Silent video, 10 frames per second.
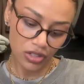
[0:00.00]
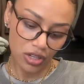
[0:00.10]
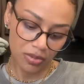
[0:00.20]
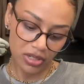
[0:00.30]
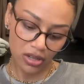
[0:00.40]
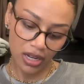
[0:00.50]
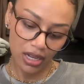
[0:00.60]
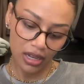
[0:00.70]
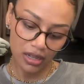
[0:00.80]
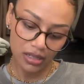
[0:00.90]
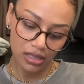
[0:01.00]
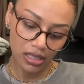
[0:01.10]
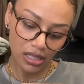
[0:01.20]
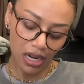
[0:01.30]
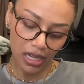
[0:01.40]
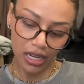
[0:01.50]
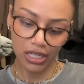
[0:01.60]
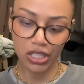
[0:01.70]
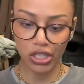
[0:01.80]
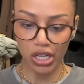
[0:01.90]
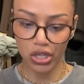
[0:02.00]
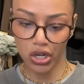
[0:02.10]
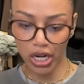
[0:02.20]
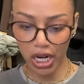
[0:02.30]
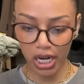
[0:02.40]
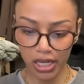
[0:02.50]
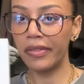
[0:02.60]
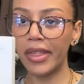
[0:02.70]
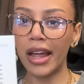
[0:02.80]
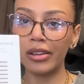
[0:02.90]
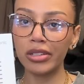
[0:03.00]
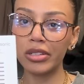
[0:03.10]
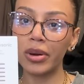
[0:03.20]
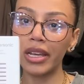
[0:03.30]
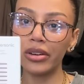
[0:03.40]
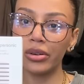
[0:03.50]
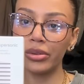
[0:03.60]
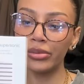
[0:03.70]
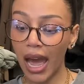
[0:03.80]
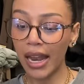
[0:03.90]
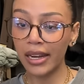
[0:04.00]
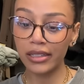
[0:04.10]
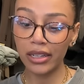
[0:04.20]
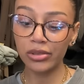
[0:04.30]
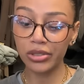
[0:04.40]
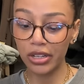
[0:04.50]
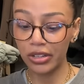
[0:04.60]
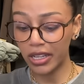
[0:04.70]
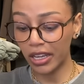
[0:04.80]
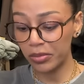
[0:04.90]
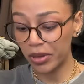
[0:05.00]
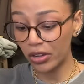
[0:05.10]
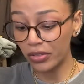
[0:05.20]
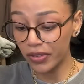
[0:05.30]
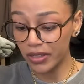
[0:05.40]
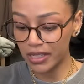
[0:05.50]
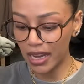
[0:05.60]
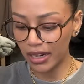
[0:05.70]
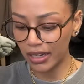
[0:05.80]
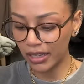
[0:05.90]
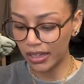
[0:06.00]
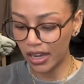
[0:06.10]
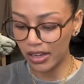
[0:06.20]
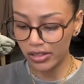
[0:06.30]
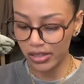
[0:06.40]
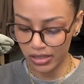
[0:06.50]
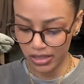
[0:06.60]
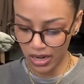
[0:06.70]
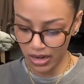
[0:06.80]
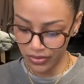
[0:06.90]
Supersonic Styling Accessory. That looks quite cool. And it also looks like it would be good for detangling curls and stuff.